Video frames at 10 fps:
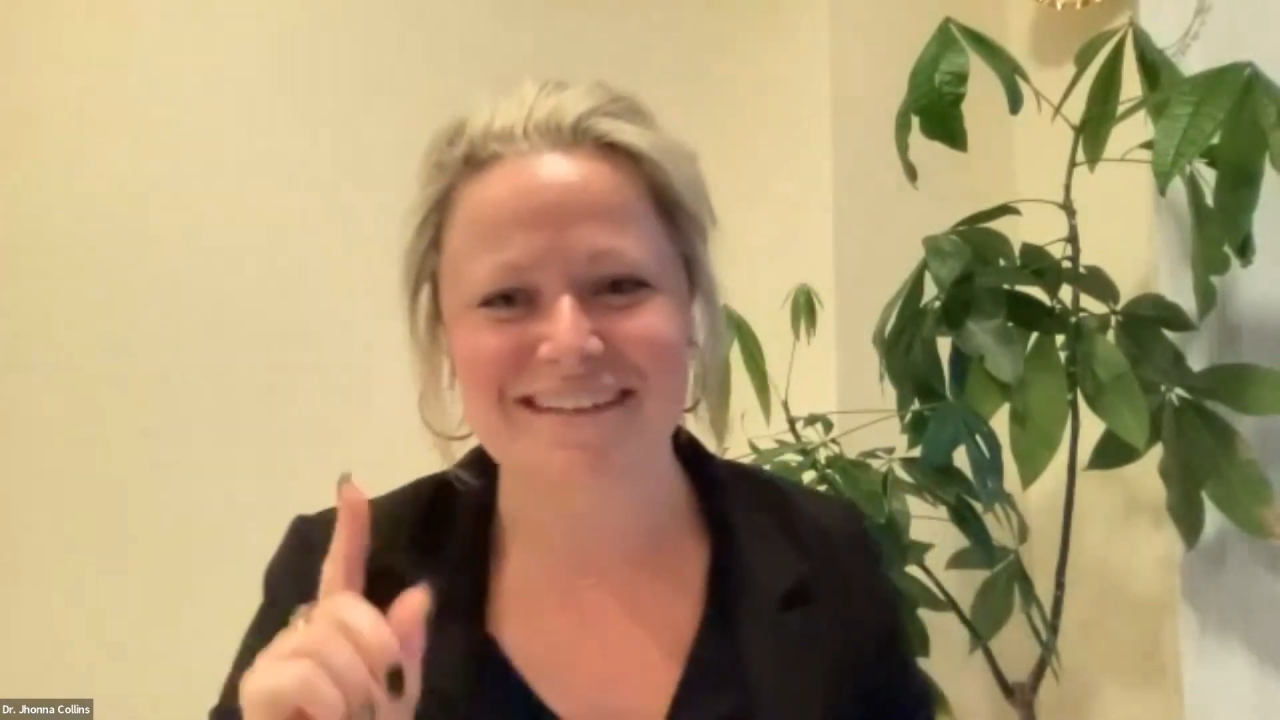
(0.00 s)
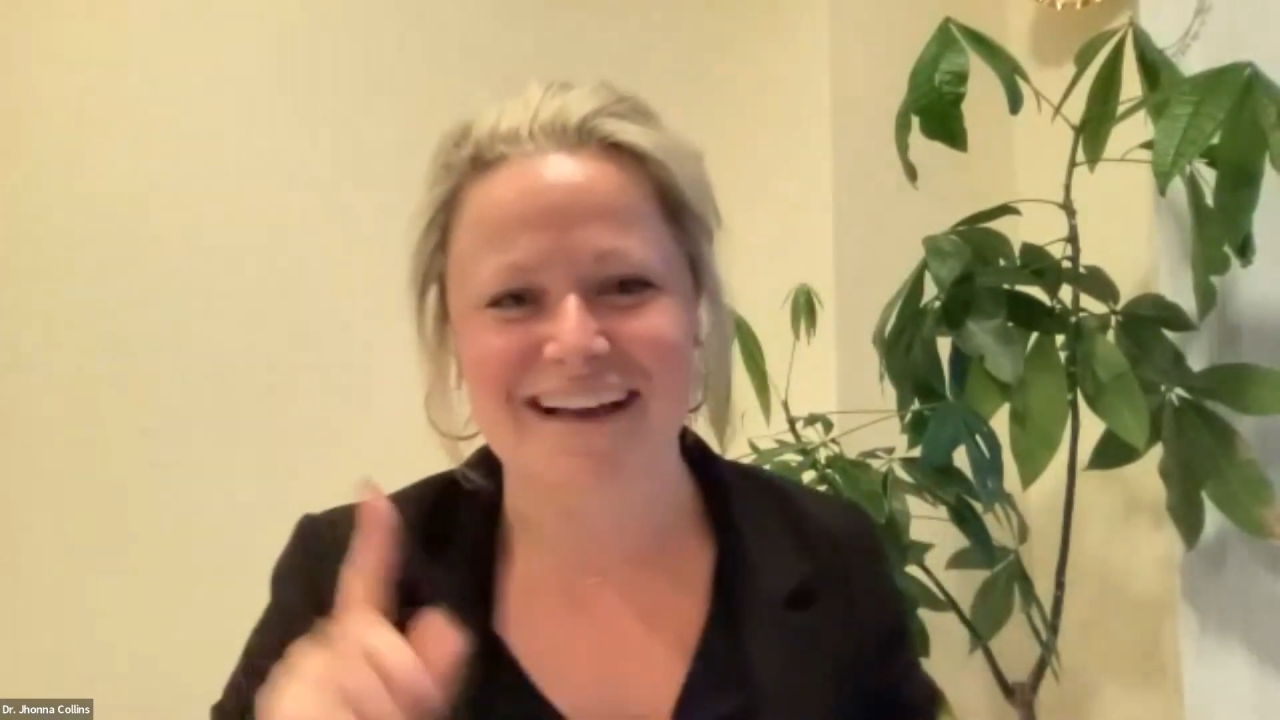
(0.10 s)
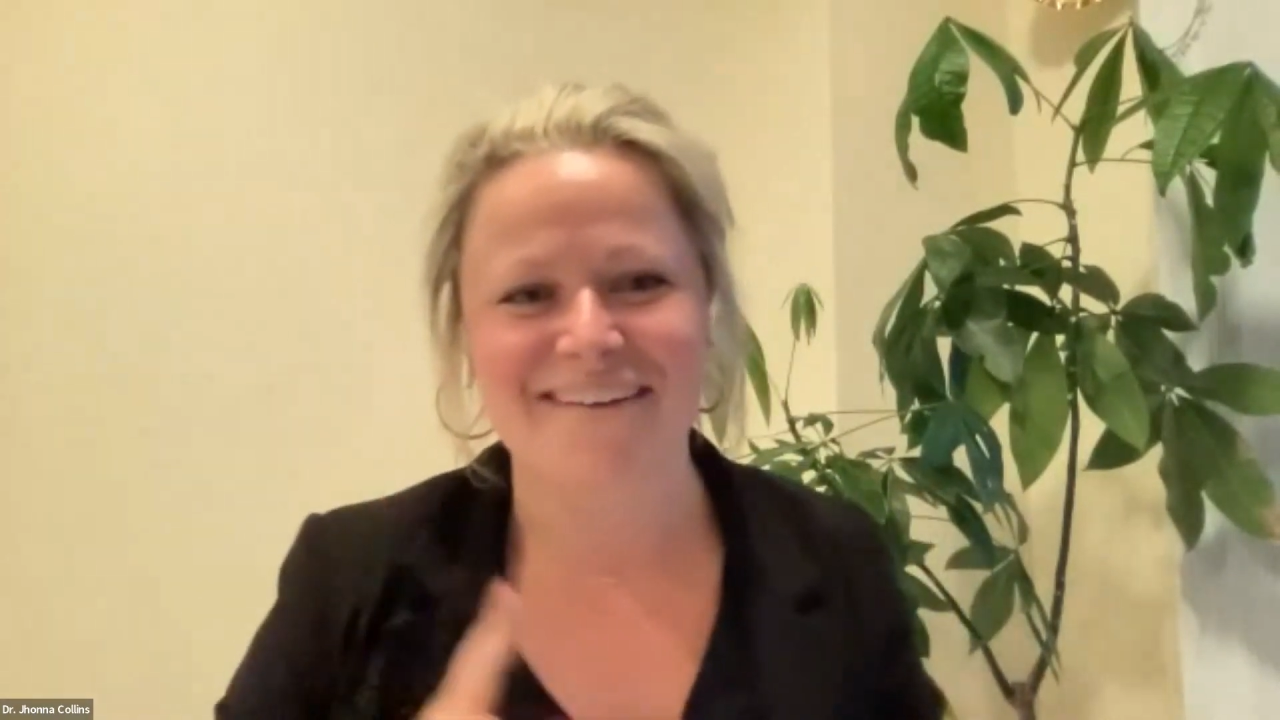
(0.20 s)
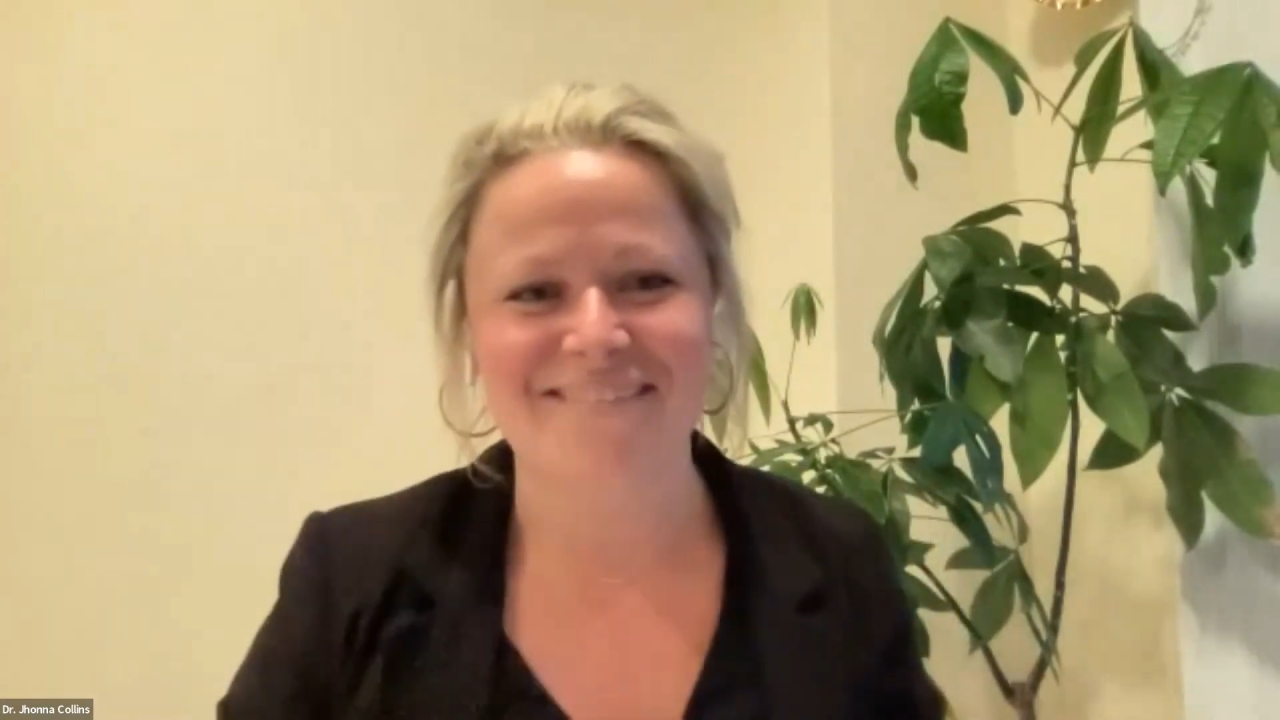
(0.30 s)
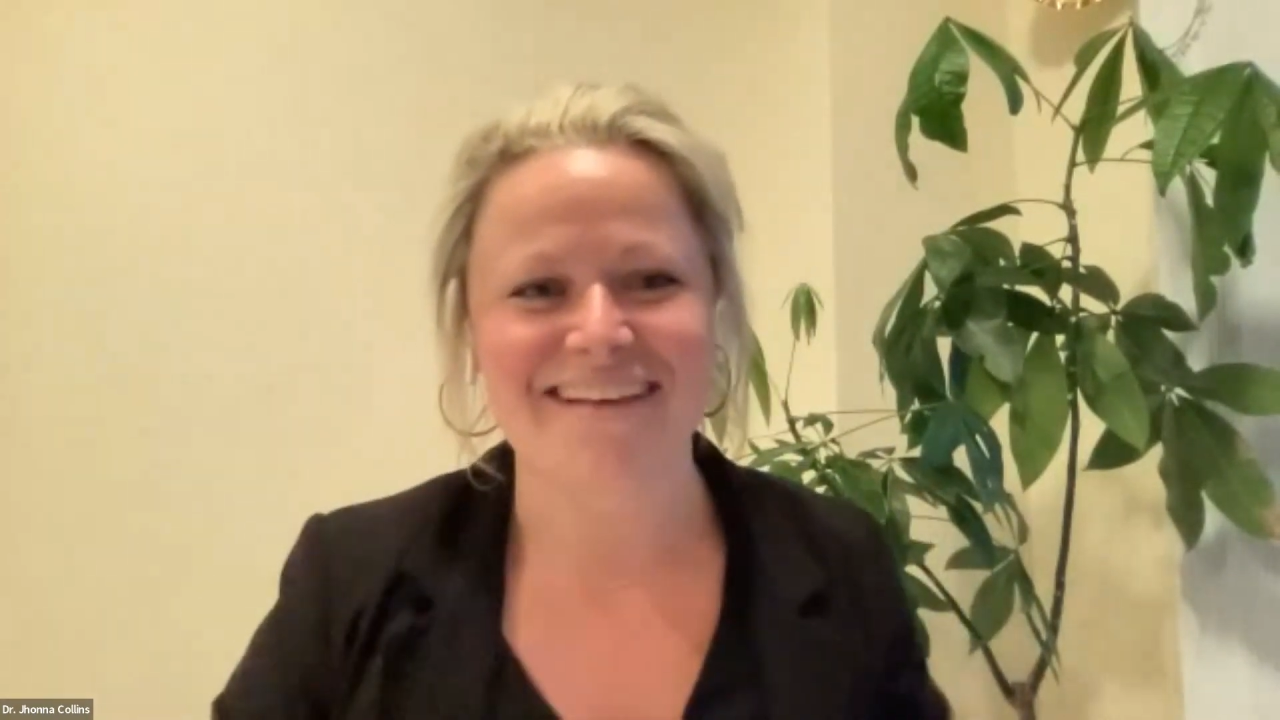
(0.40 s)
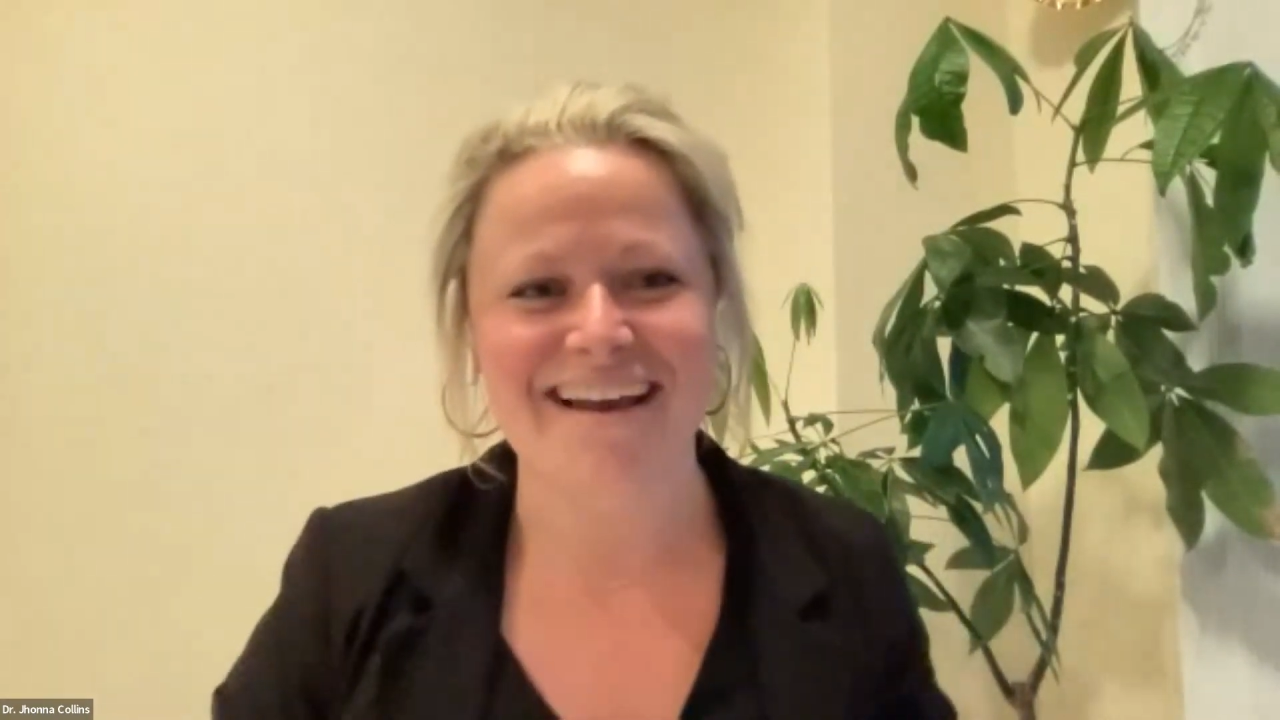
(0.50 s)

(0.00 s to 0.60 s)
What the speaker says: time